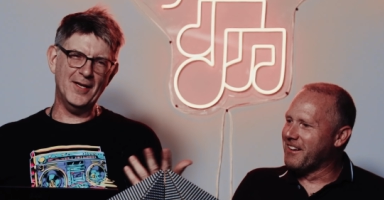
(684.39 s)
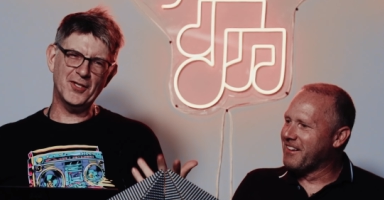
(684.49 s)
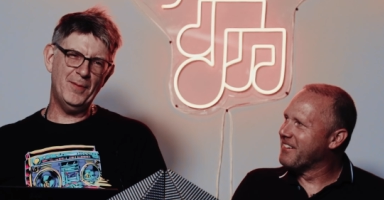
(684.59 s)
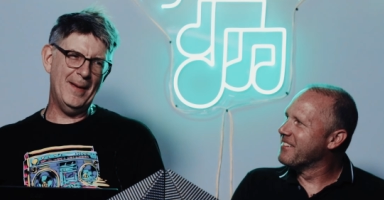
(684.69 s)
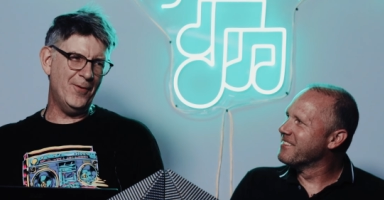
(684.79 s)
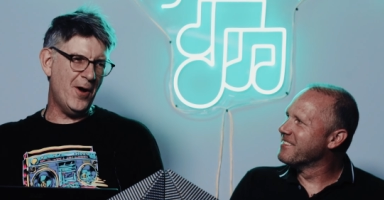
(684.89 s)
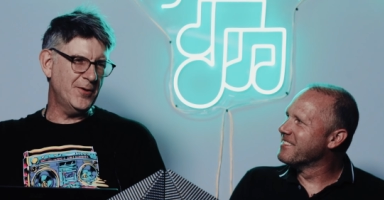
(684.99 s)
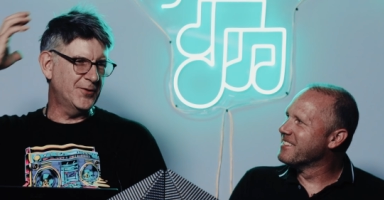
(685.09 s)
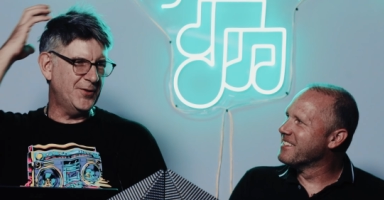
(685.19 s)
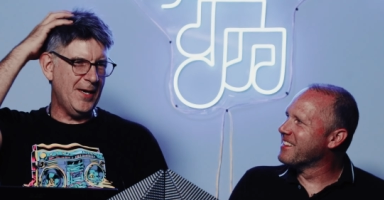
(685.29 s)
Speaker 1: got some people on
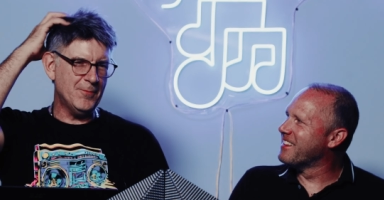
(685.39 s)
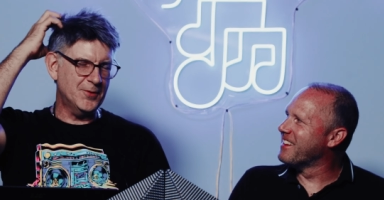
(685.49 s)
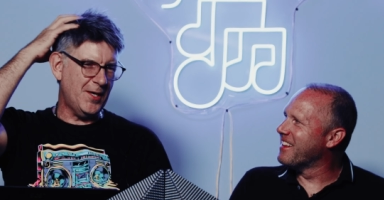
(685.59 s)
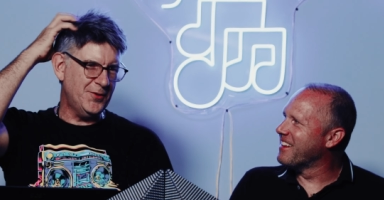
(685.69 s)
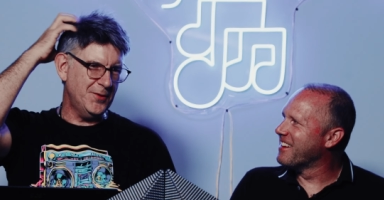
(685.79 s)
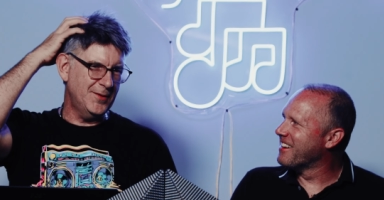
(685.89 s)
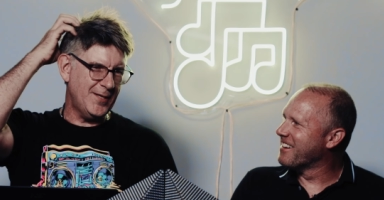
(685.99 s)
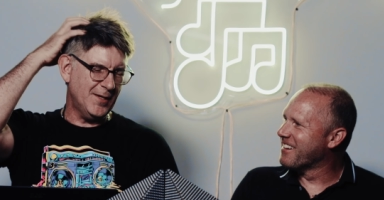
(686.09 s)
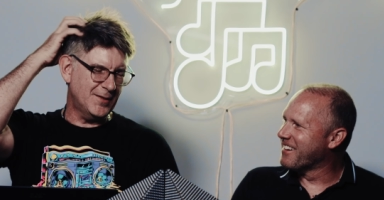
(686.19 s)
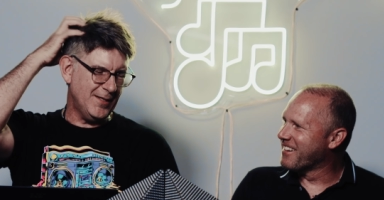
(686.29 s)
your team. What's that dude in
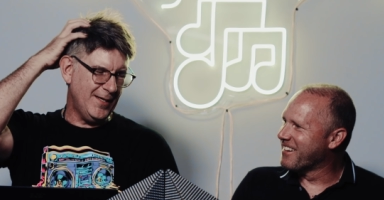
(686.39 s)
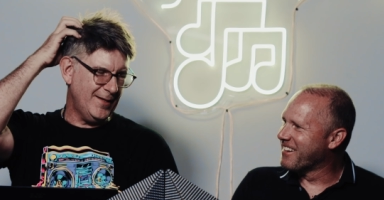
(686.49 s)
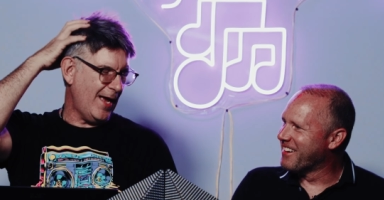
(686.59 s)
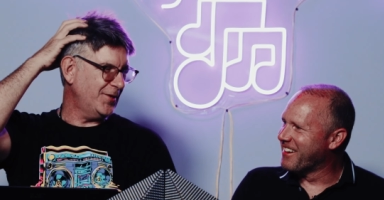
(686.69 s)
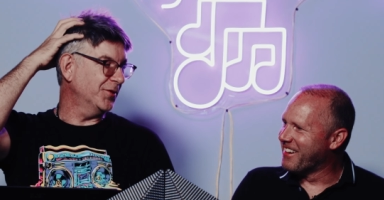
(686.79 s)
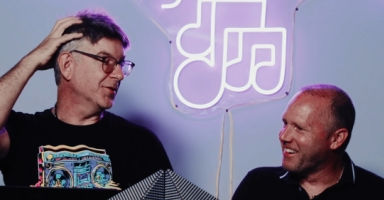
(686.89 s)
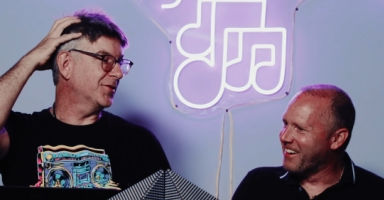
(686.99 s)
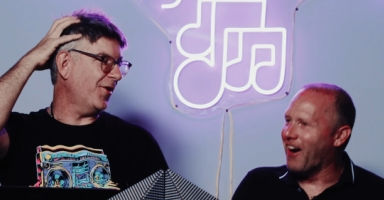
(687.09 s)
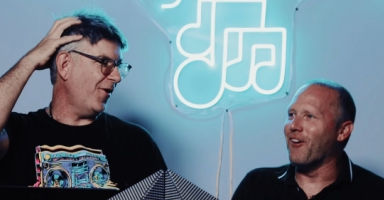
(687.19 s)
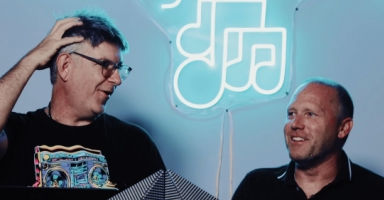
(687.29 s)
Tennessee? That dude is
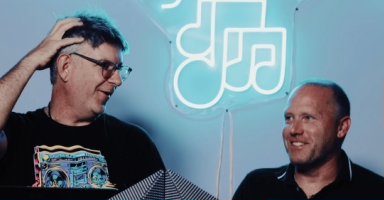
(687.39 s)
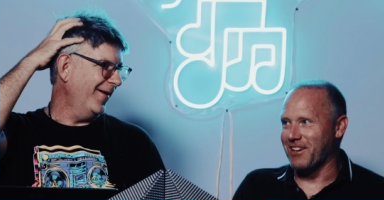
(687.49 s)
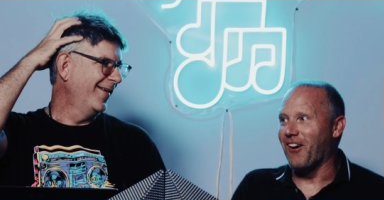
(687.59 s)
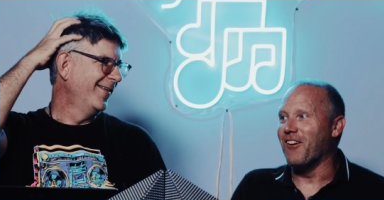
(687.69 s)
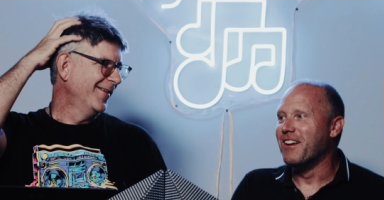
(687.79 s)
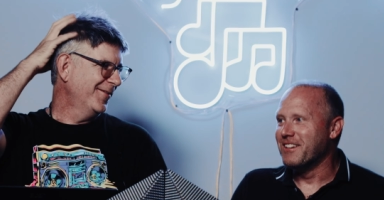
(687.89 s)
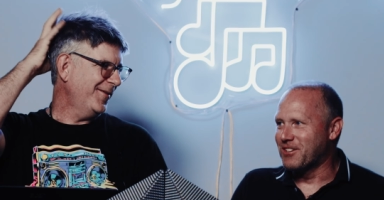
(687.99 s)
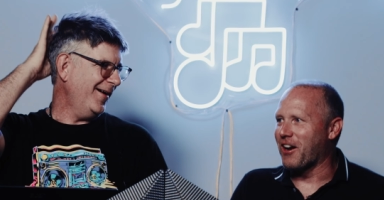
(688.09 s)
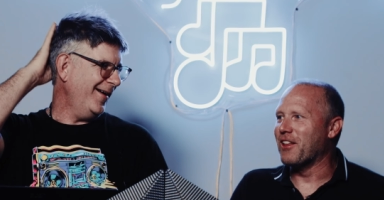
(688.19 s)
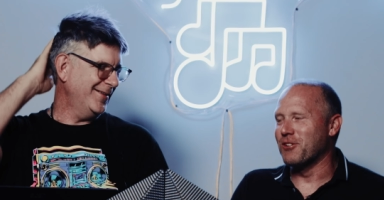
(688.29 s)
oh, tall. Oh,
Speaker 2: he's tall.
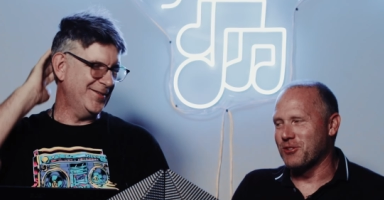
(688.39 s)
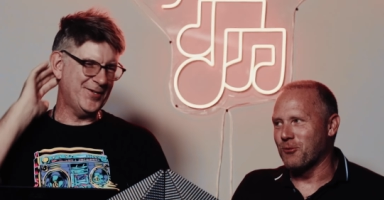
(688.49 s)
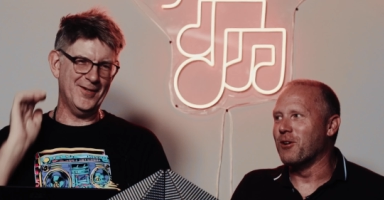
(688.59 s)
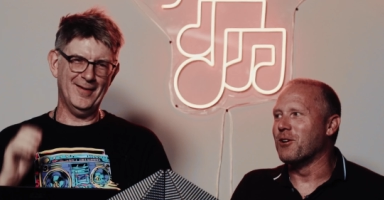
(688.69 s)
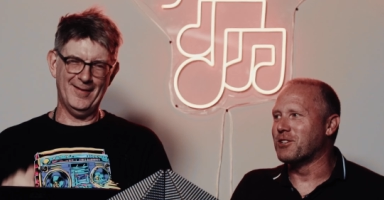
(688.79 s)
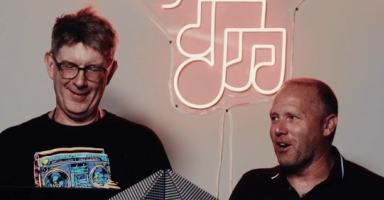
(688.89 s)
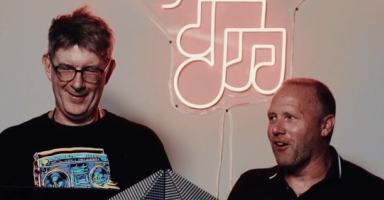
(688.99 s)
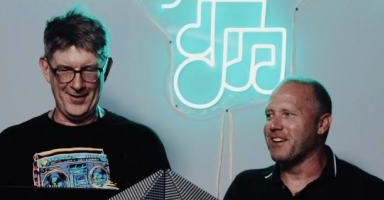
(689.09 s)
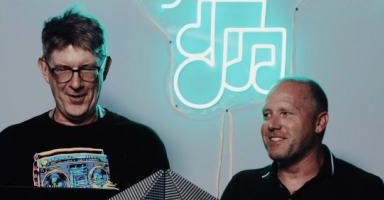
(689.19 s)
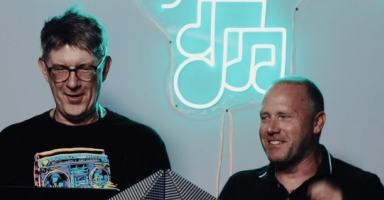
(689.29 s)
Trailer's real
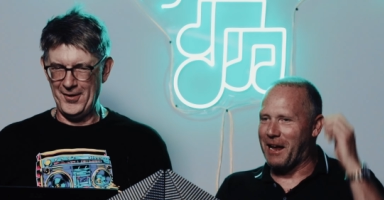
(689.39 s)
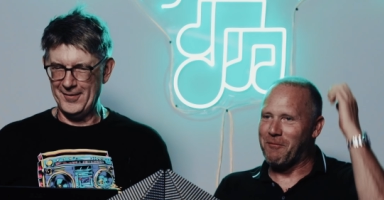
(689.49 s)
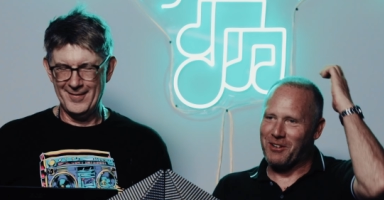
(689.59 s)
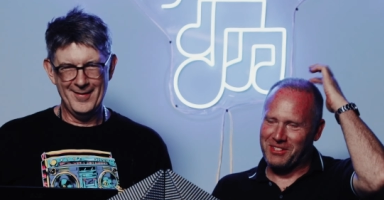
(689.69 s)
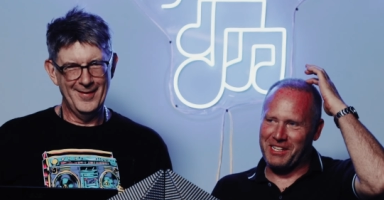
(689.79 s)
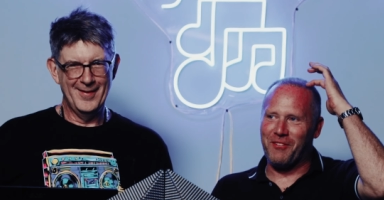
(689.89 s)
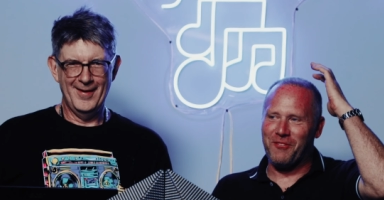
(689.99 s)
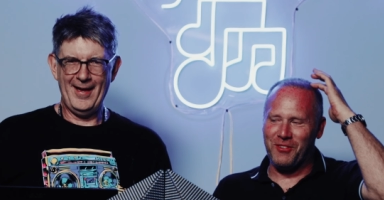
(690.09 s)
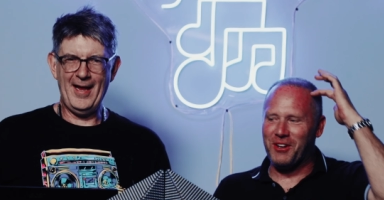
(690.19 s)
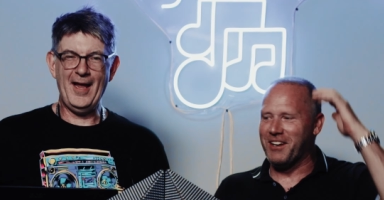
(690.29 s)
tall. He's damn near seven
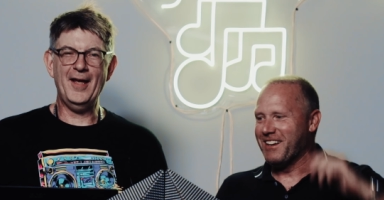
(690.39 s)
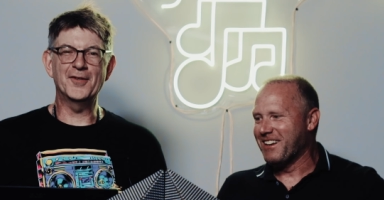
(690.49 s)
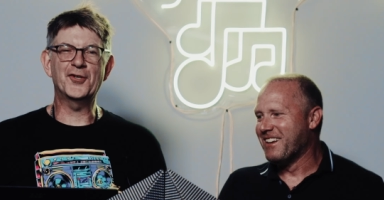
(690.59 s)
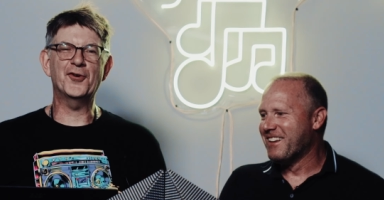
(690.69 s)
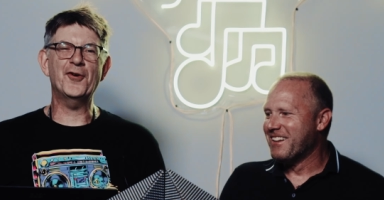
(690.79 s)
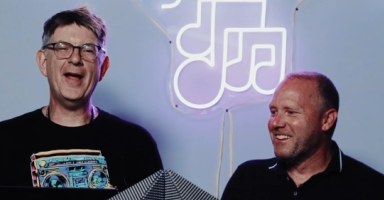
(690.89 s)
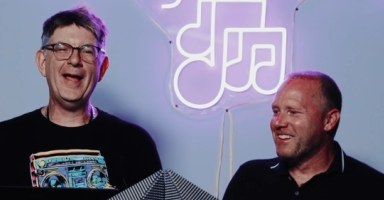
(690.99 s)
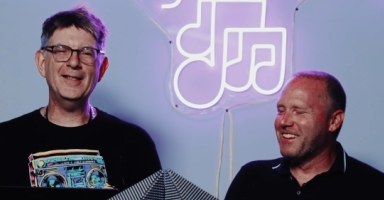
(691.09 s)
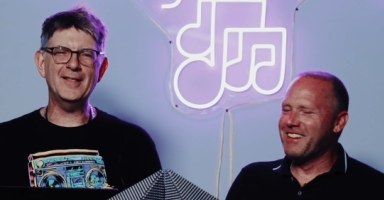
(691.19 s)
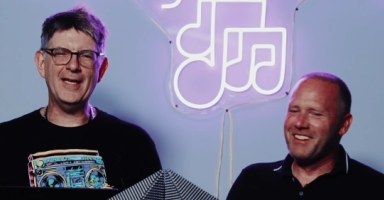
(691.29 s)
foot. He
Speaker 1: is
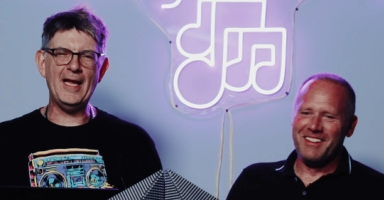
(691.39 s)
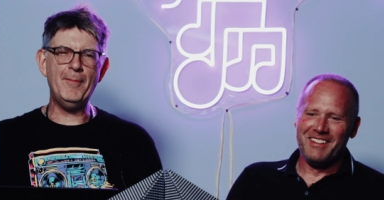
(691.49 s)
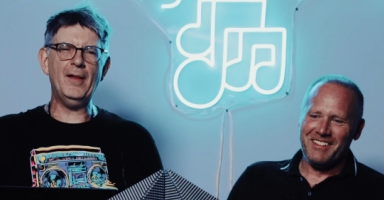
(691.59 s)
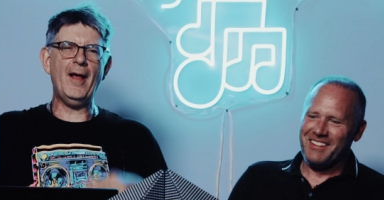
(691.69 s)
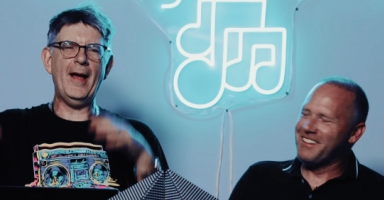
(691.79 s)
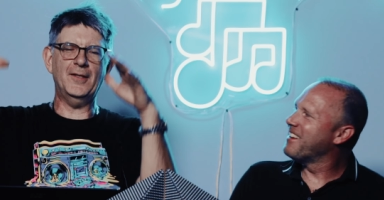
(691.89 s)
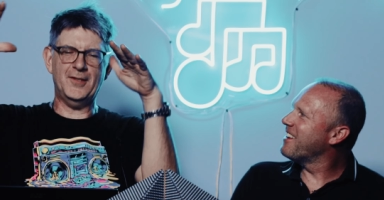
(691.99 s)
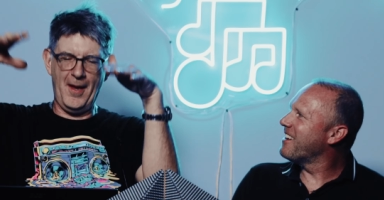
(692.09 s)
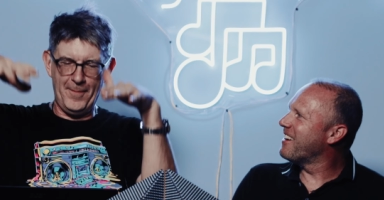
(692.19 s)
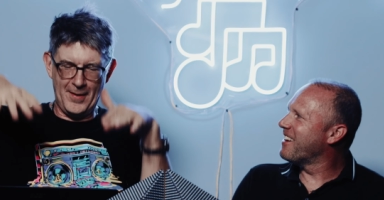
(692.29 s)
crazy. He'd be like
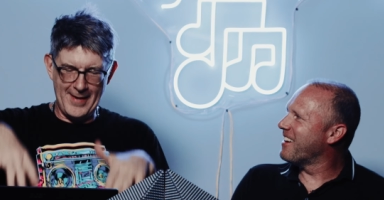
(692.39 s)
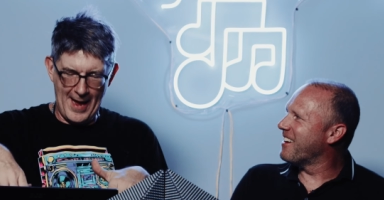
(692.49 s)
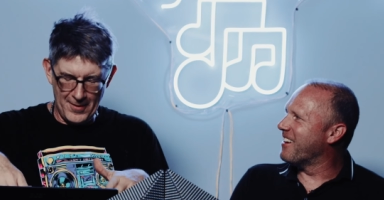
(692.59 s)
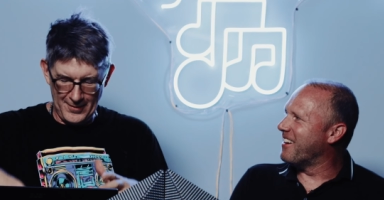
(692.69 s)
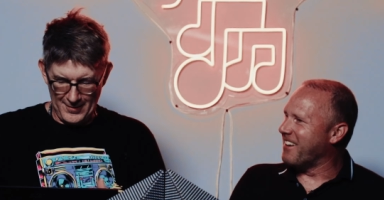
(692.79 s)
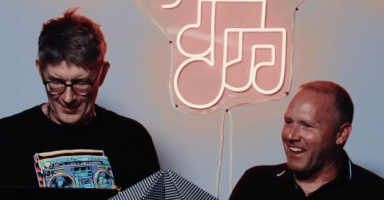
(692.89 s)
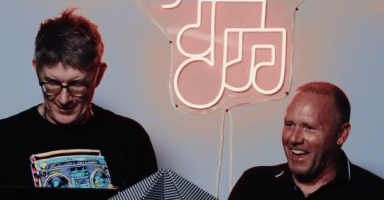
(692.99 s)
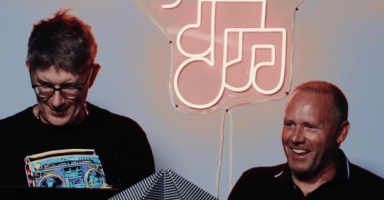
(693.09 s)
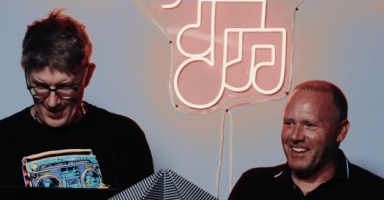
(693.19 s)
stepping down and.
Speaker 2: Yeah,